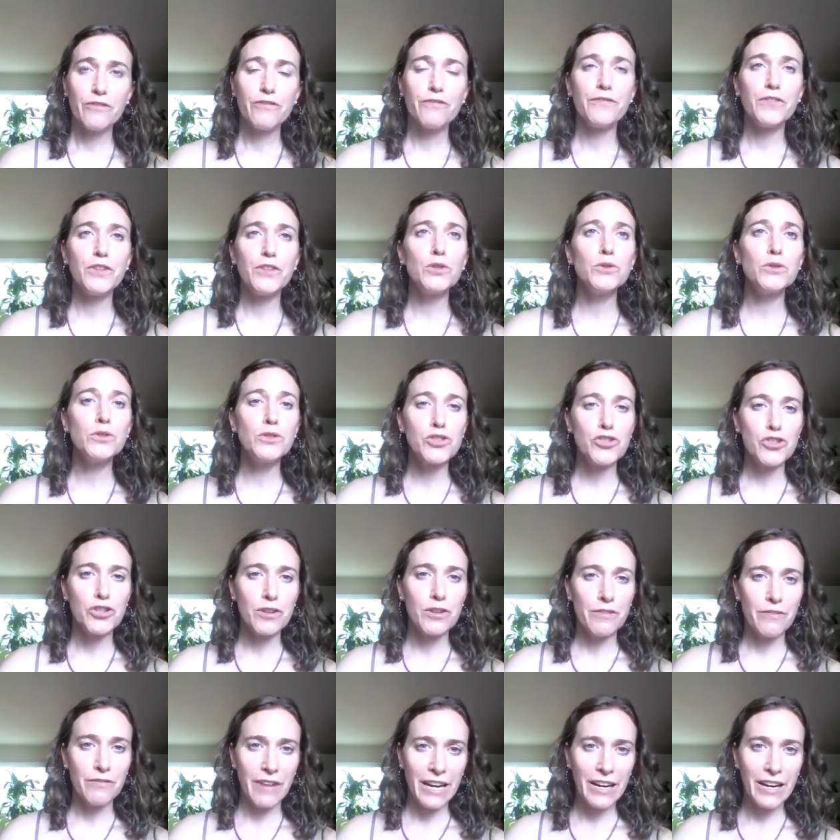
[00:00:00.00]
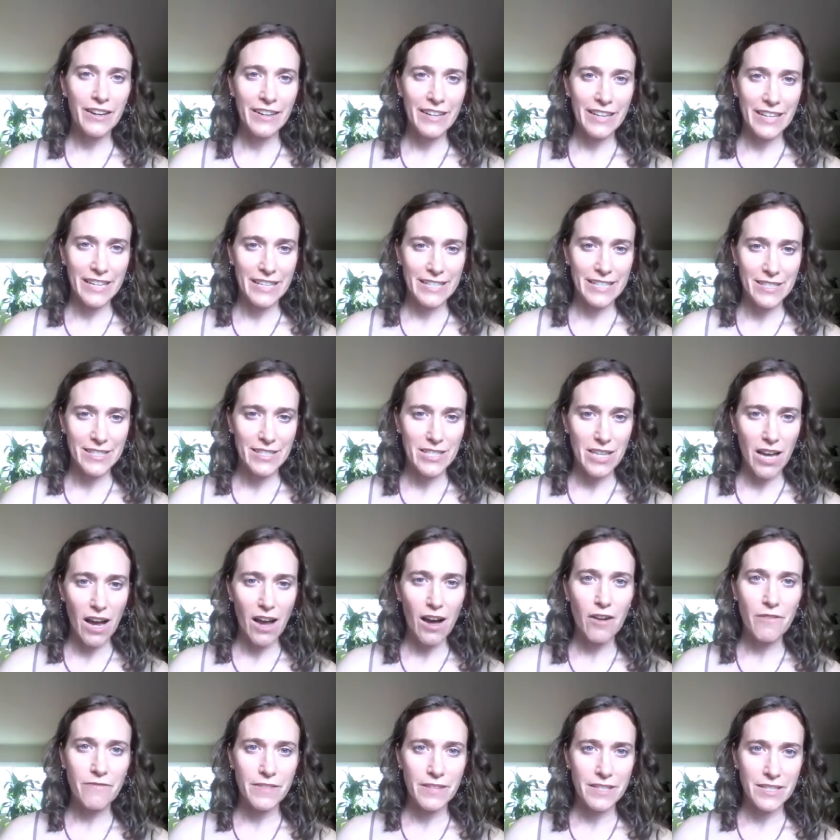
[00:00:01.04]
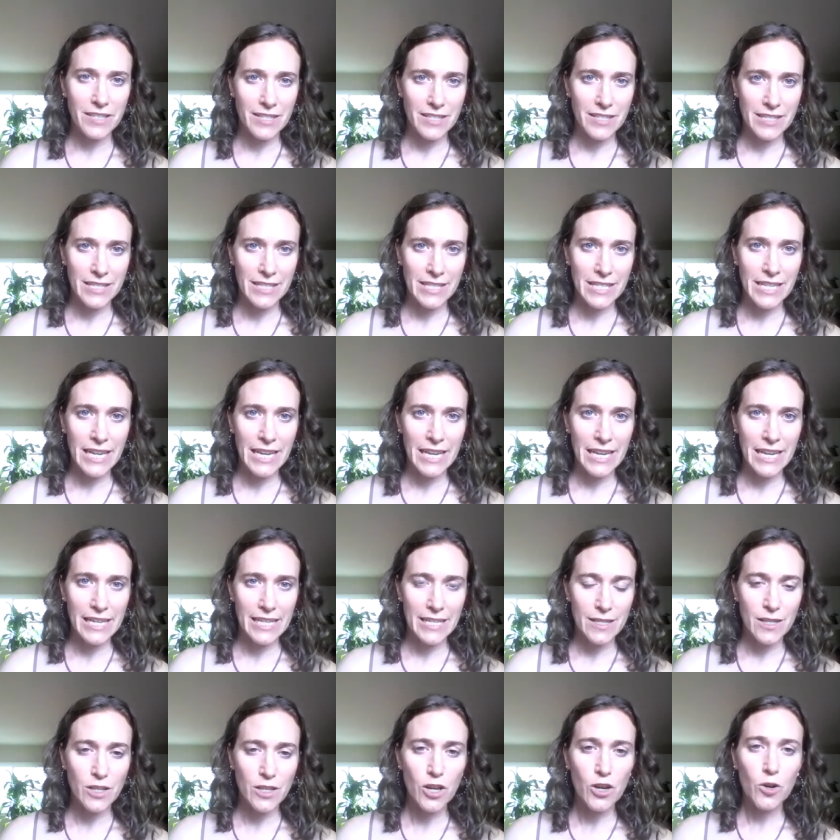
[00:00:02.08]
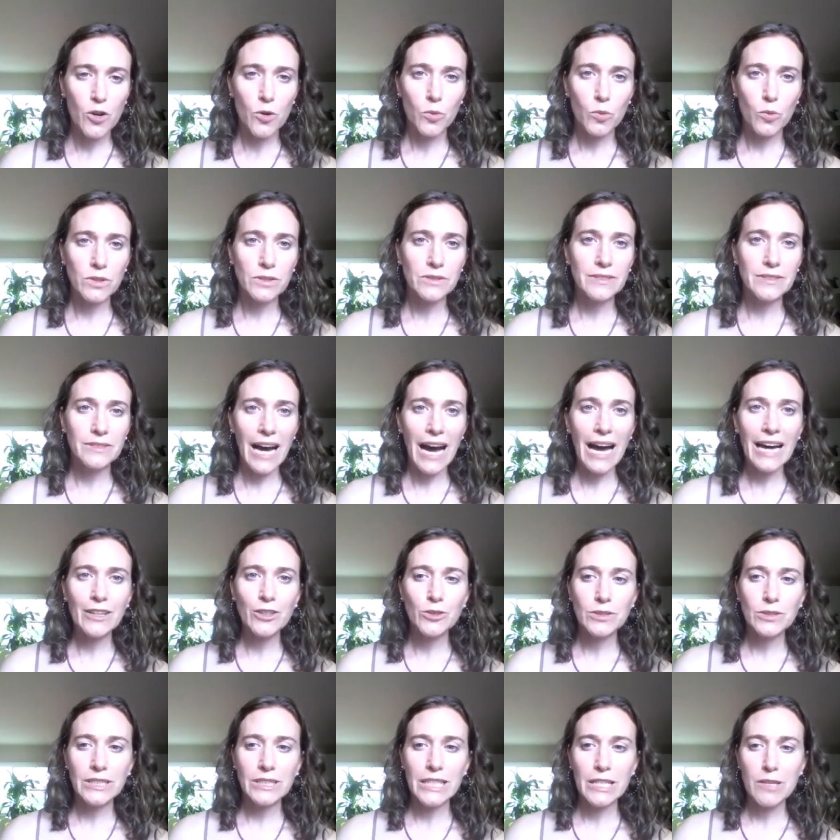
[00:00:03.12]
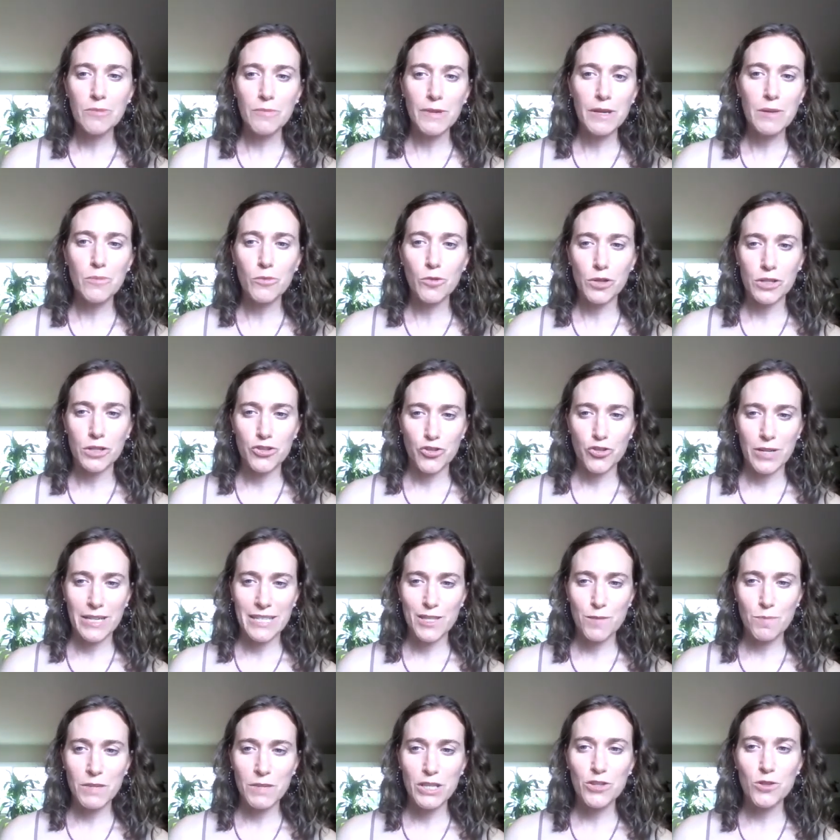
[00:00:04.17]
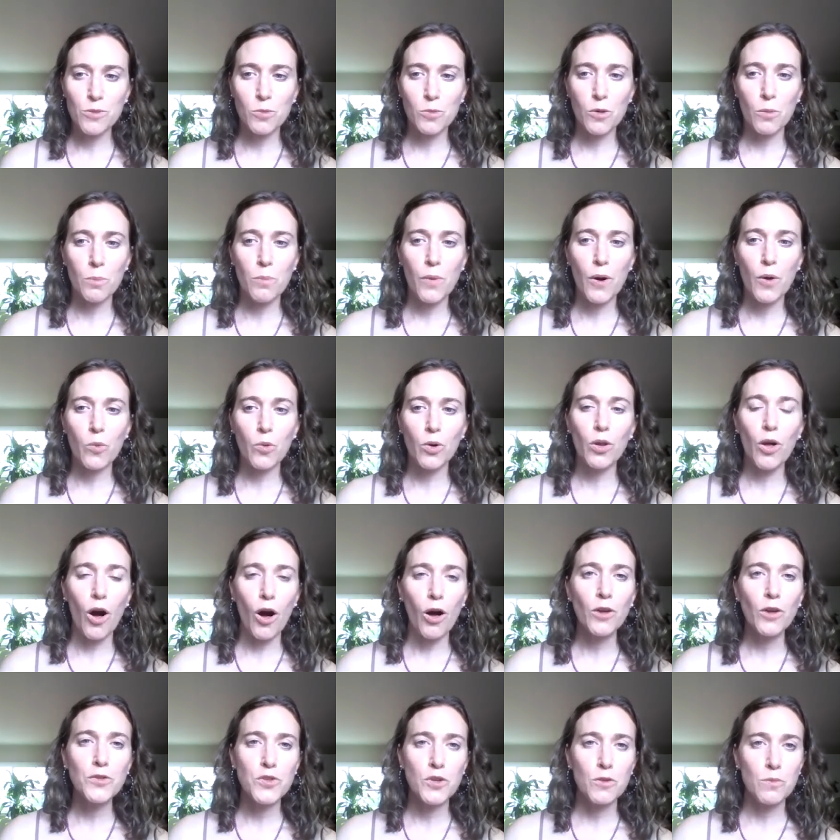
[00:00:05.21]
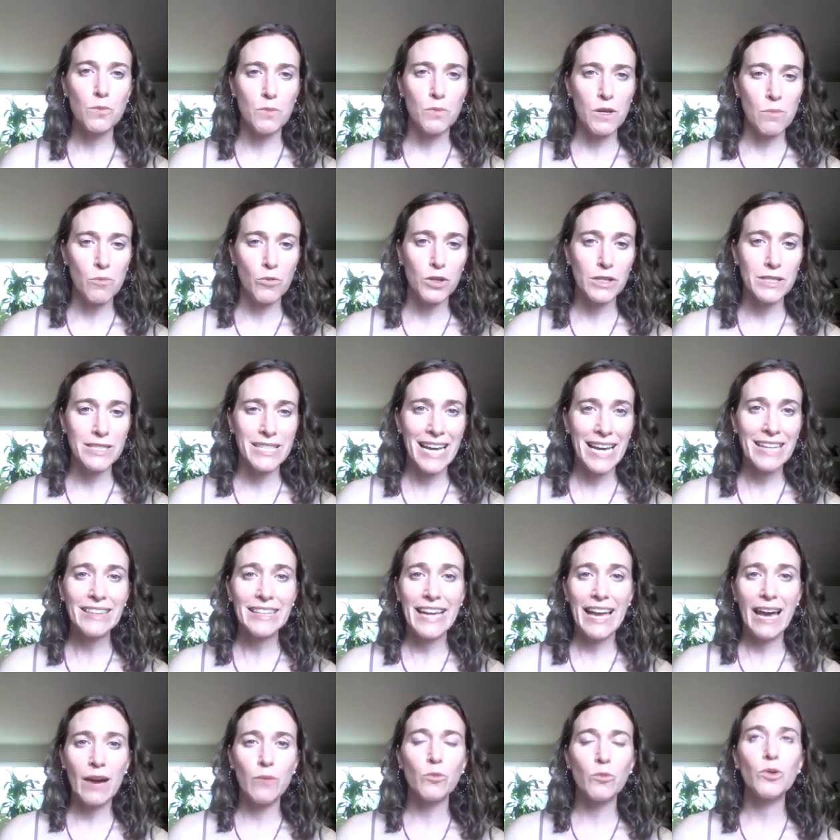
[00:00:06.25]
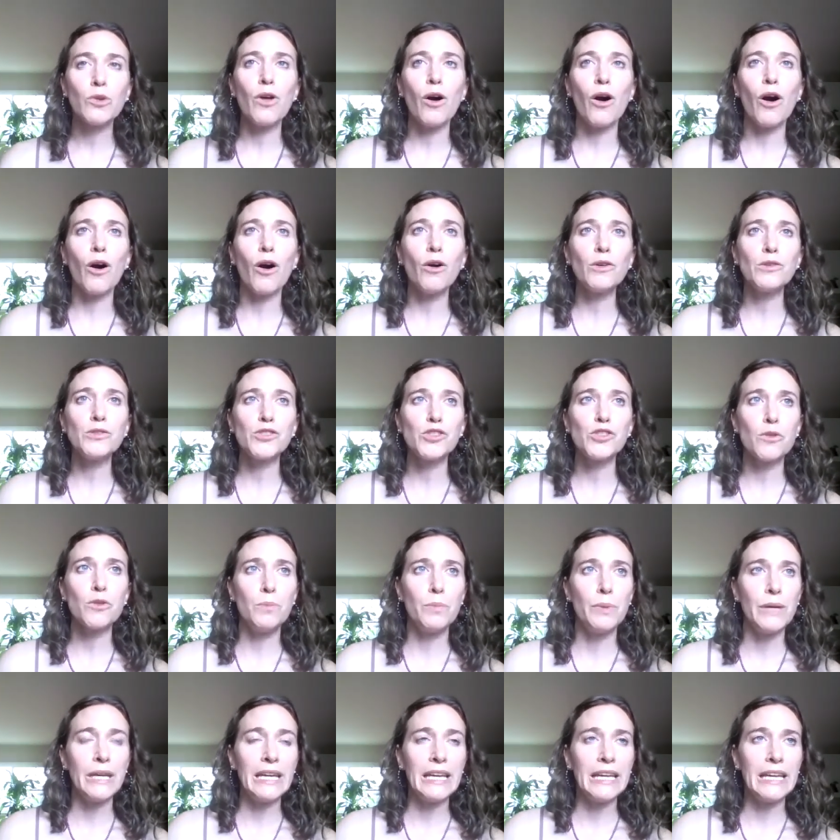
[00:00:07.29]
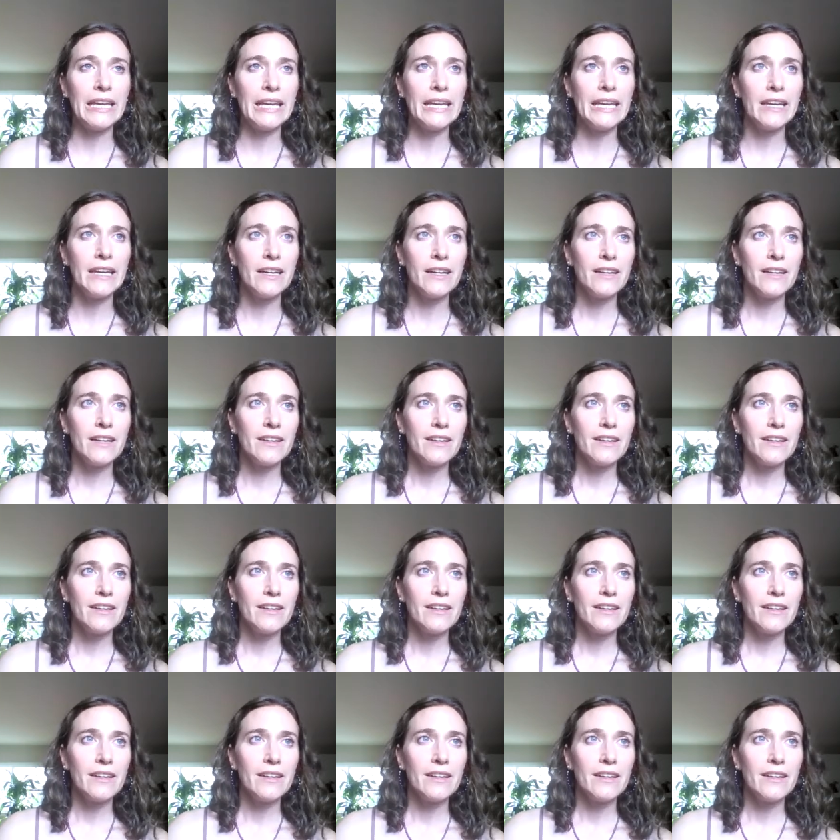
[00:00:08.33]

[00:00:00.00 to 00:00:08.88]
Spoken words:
future variants of this disease will not only be more transmissible, but will also be more deadly and will also be